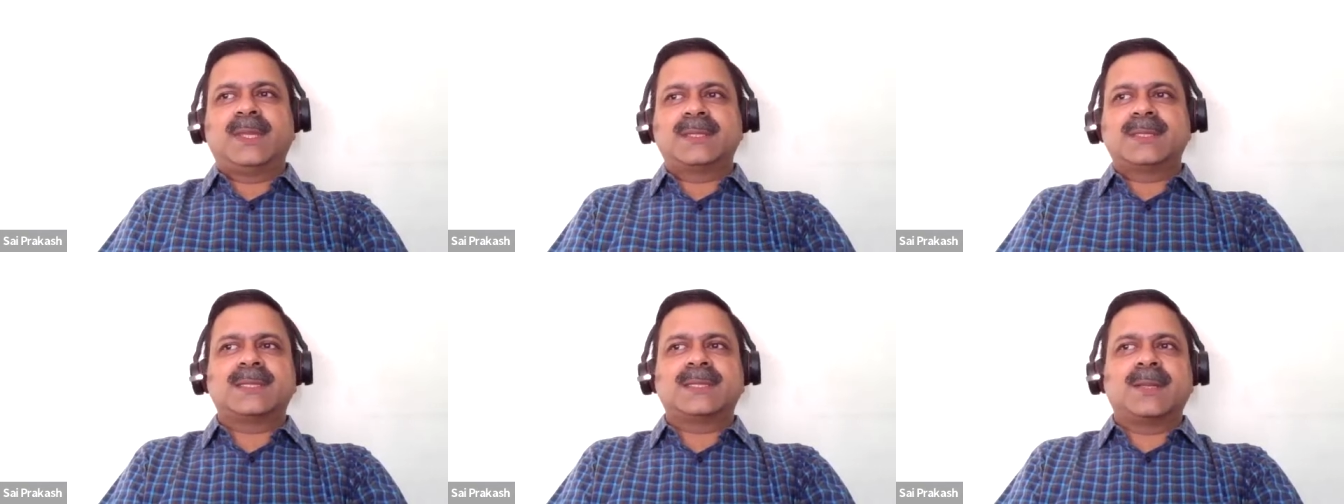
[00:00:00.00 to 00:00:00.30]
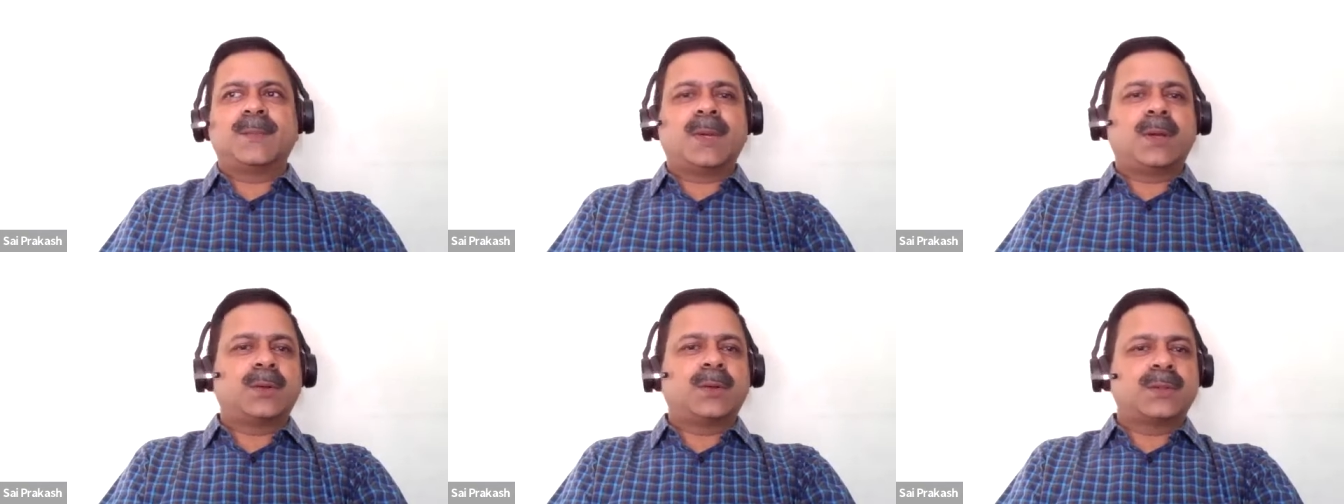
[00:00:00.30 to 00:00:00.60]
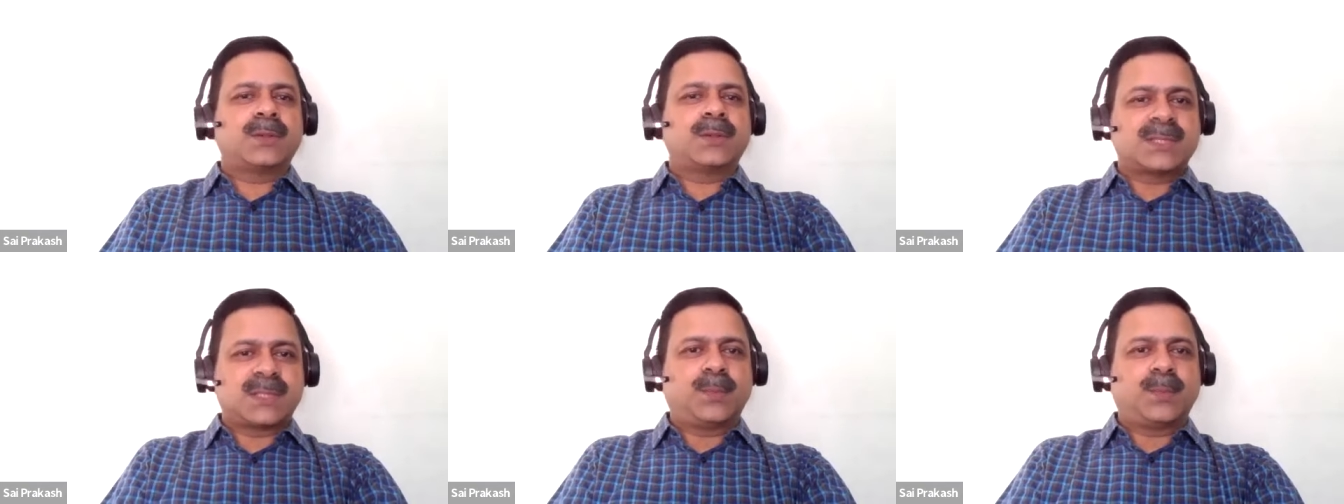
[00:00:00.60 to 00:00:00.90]
this is
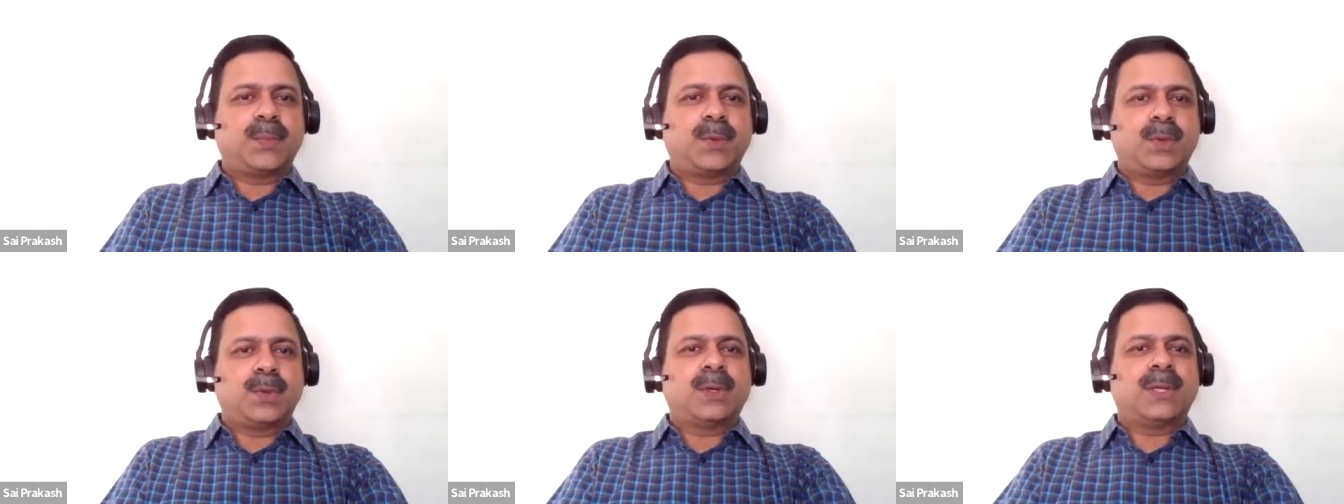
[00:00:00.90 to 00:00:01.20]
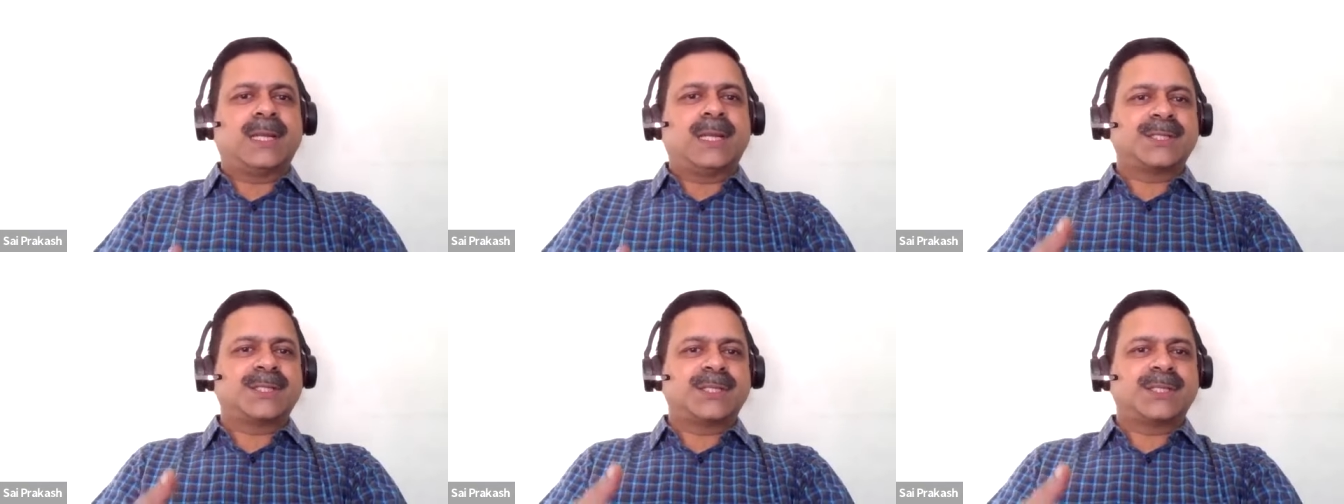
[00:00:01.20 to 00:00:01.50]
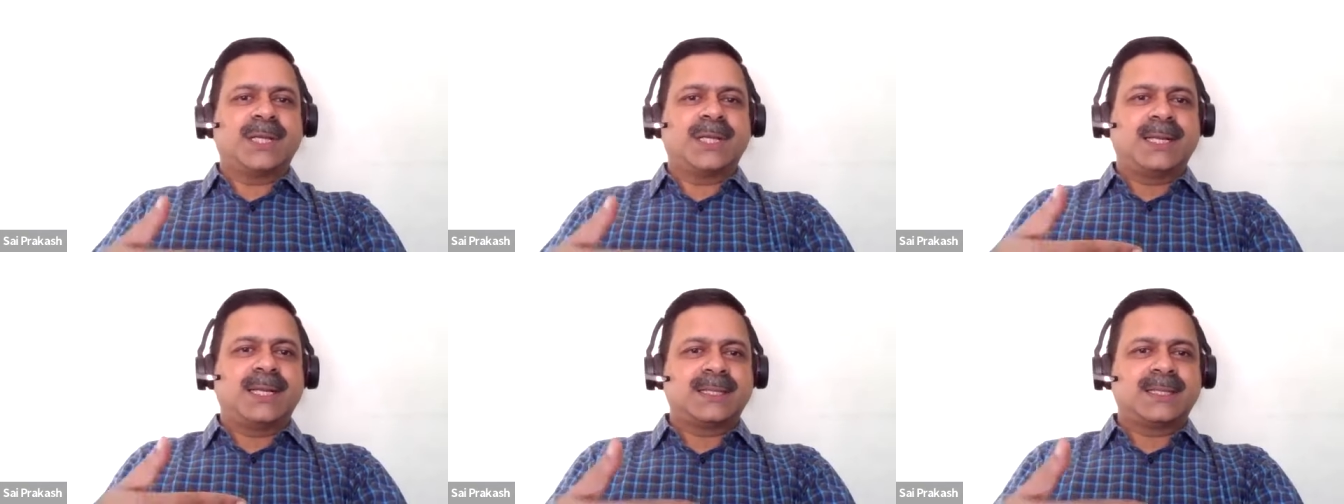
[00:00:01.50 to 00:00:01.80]
about support,
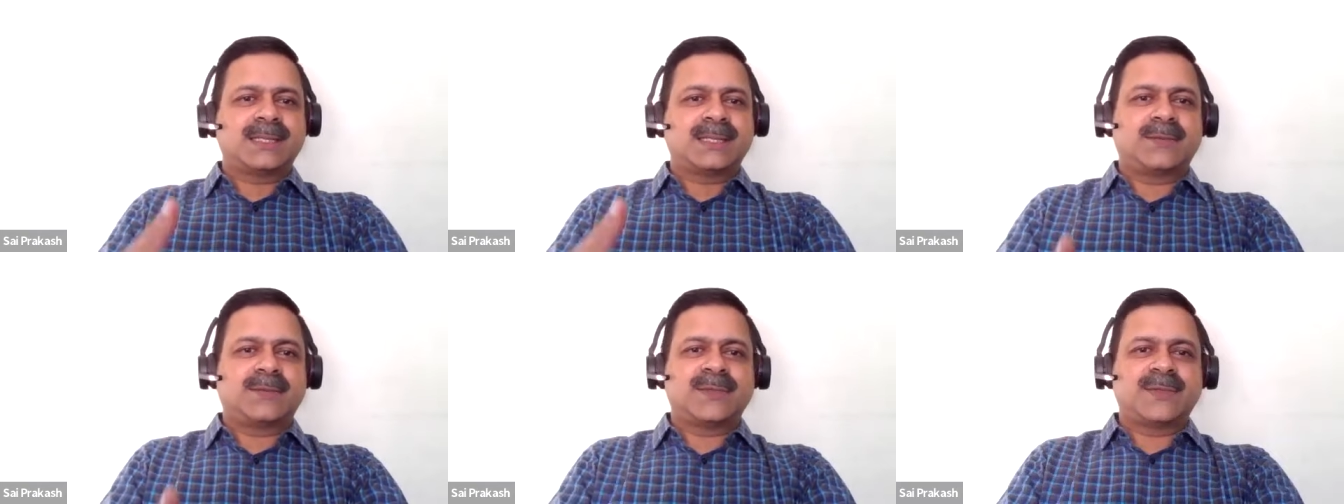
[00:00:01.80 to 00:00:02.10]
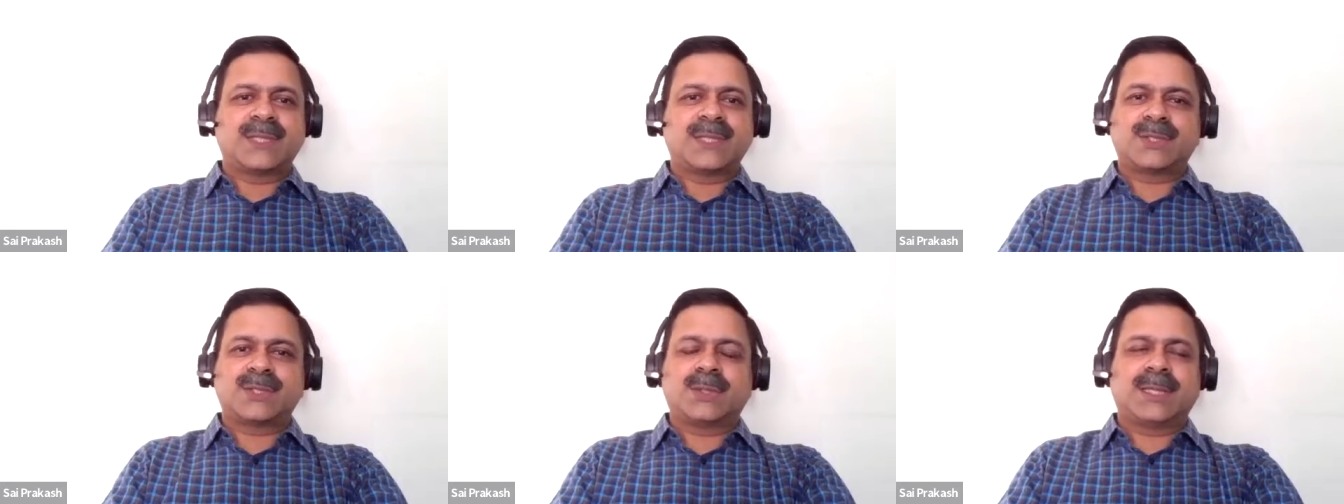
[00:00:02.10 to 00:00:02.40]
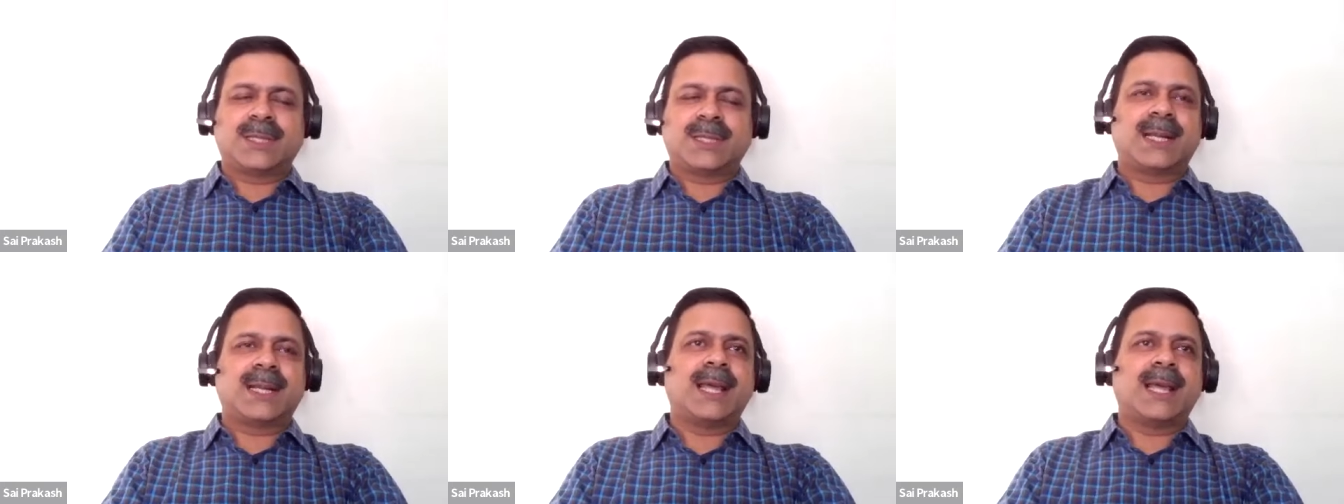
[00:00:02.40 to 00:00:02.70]
extending services
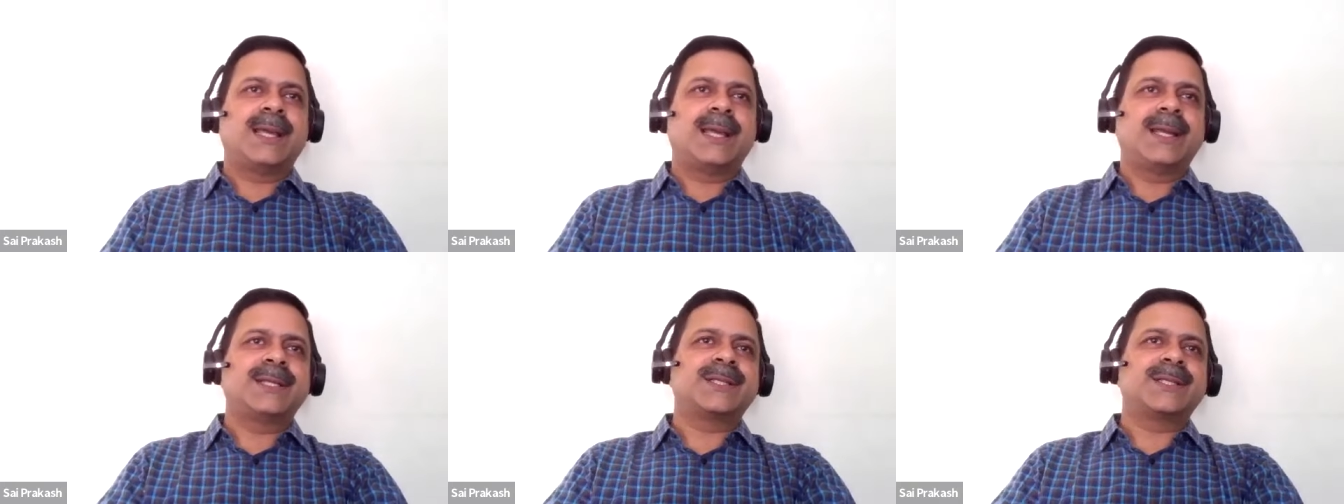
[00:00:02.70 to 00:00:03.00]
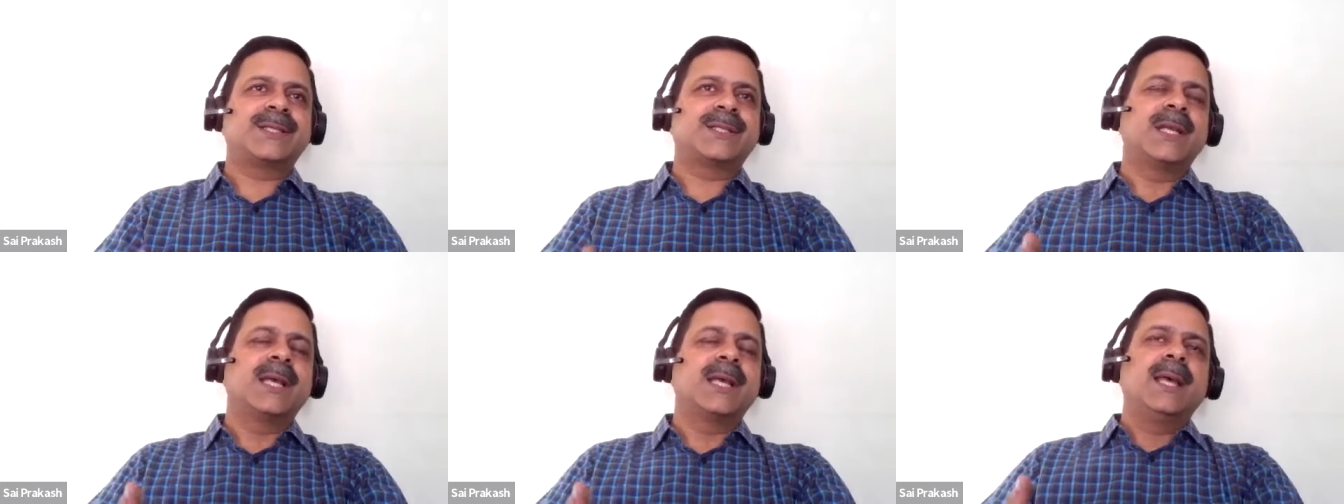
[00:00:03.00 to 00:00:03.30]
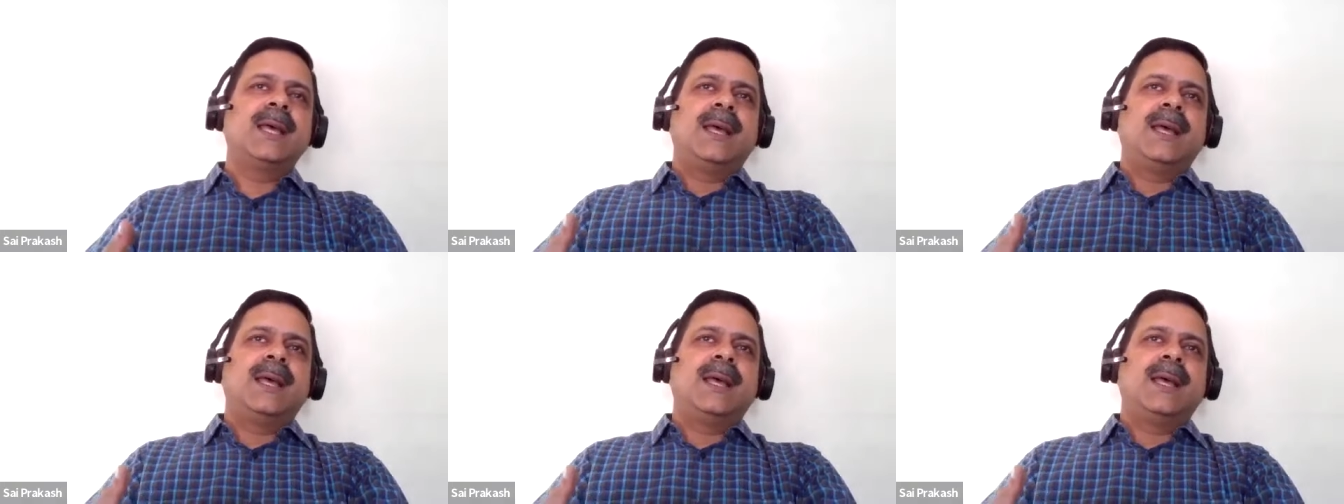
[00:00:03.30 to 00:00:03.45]
to the clients,